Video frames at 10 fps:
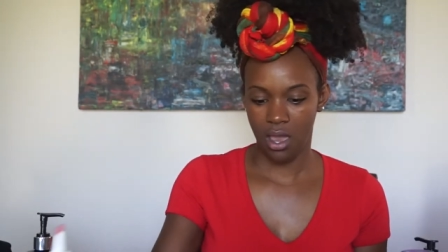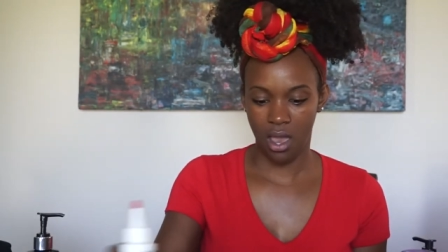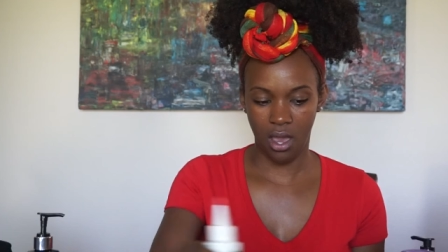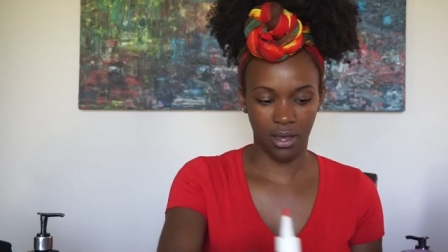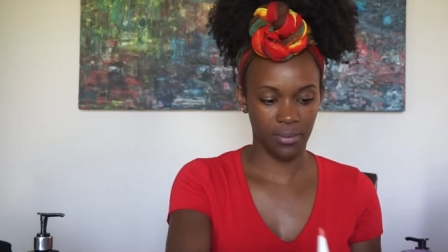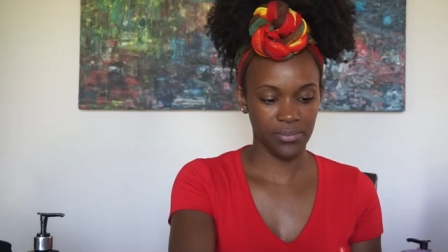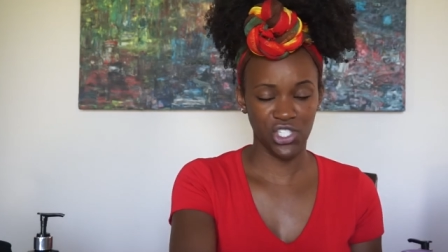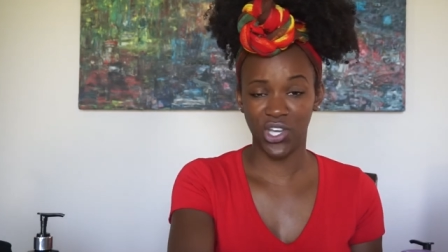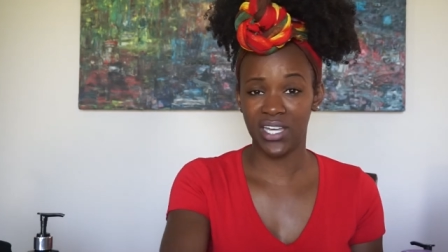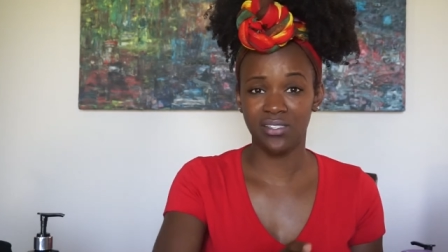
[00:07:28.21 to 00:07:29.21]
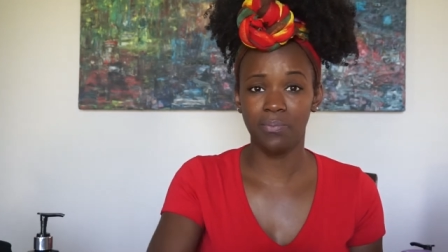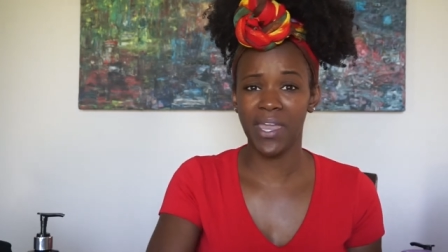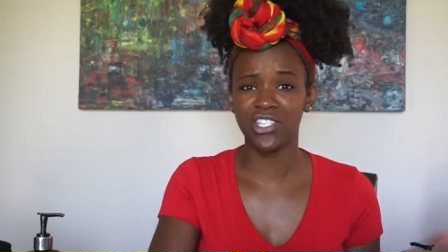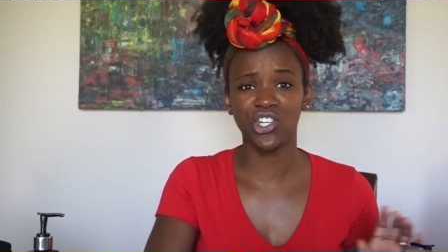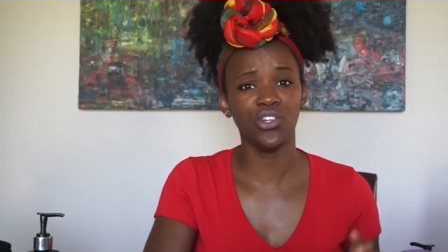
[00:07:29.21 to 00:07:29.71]
Um, so you guys
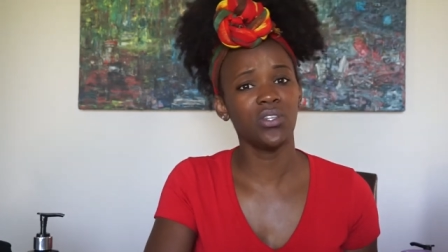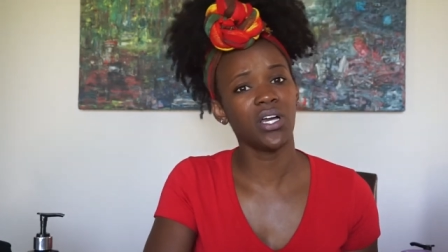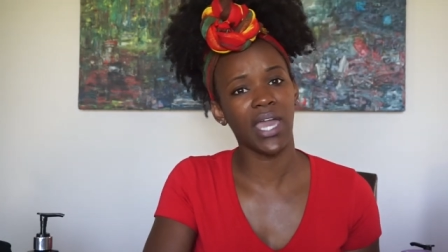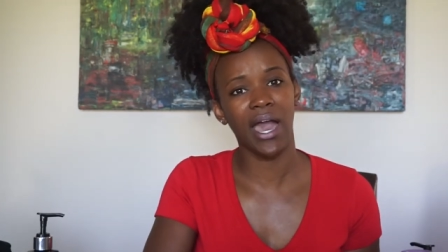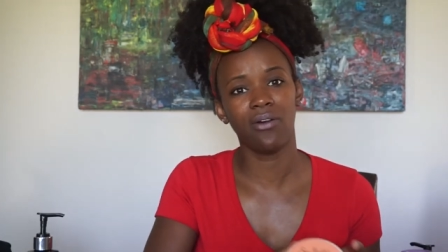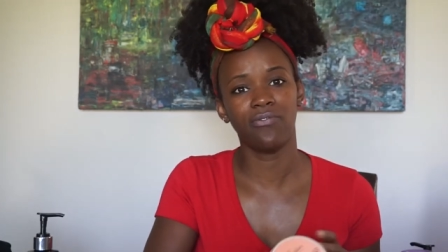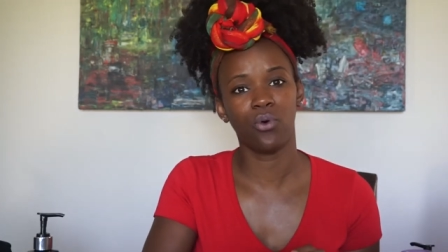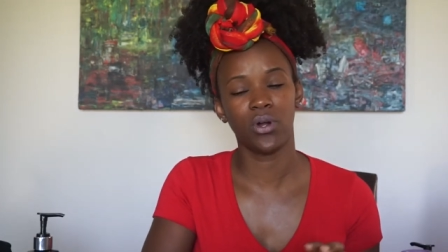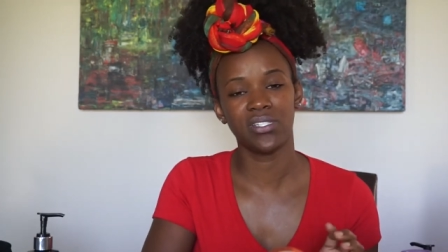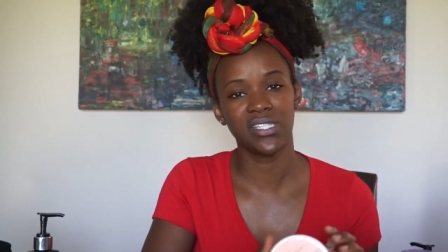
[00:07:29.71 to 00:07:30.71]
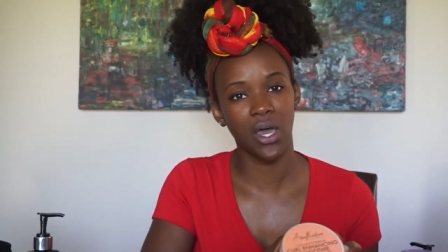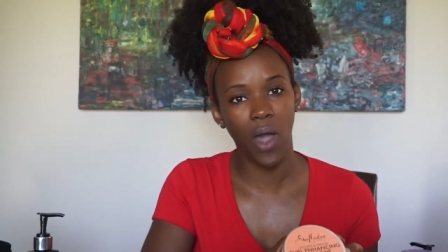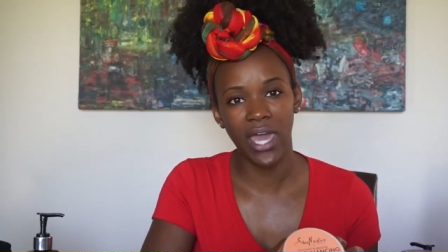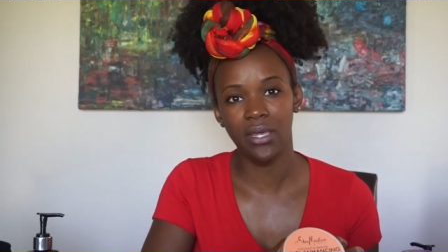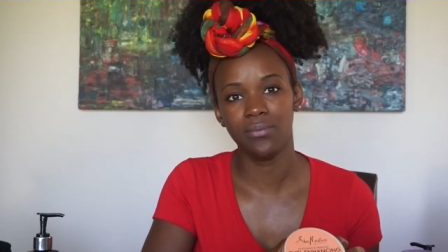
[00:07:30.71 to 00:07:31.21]
make sure you look out for sale
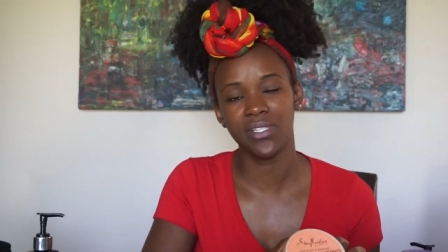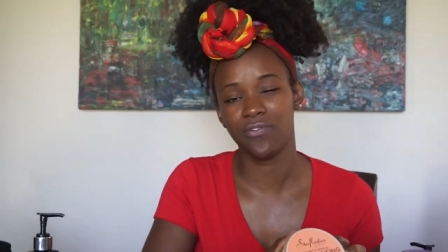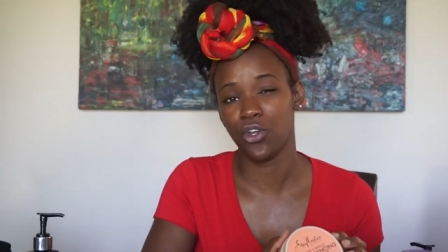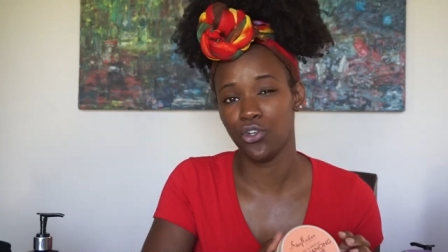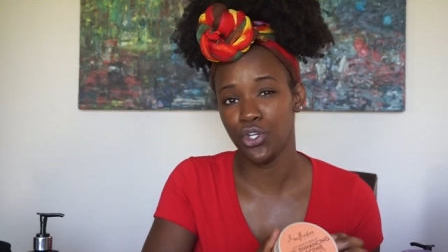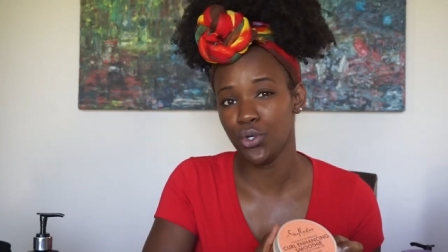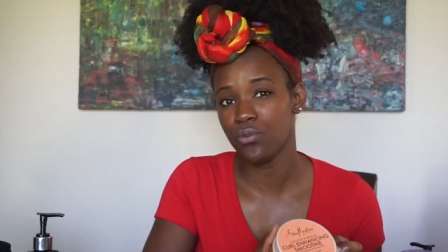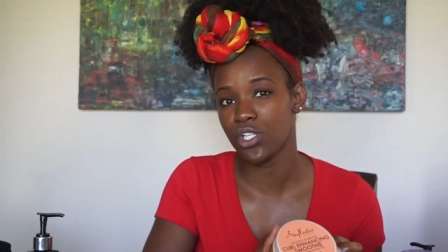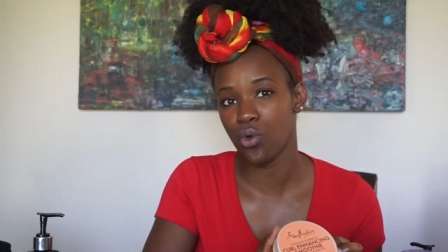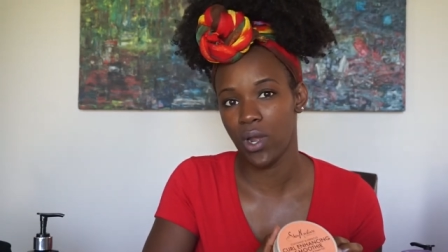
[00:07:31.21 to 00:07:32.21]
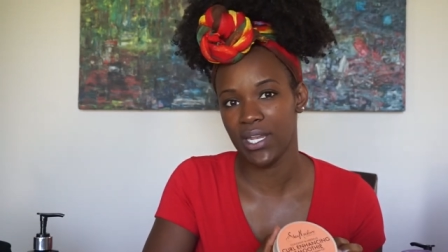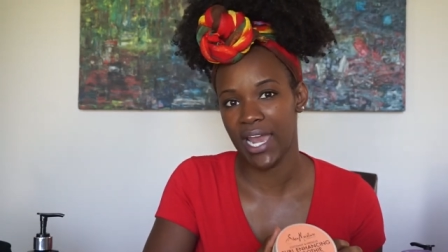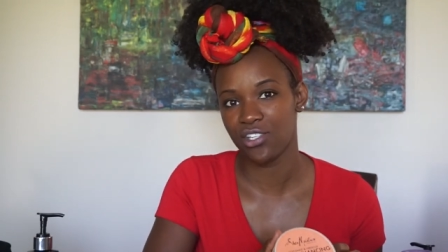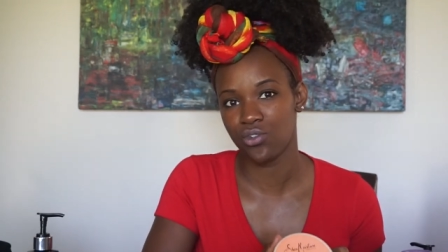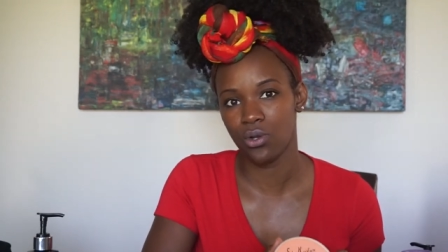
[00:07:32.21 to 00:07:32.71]
items if you're new to going
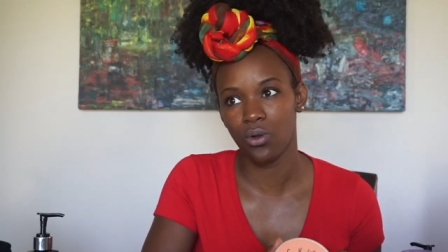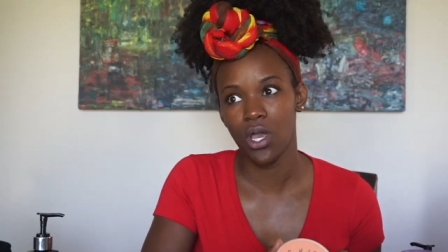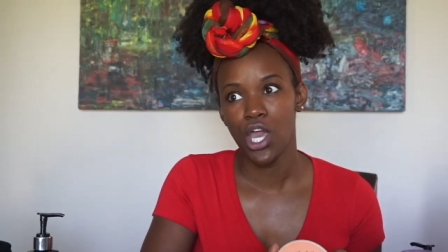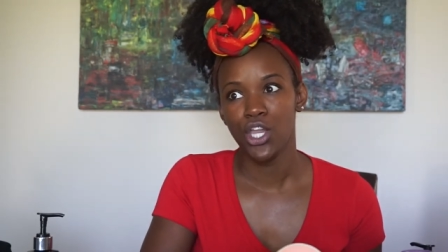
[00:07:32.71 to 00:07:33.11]
natural.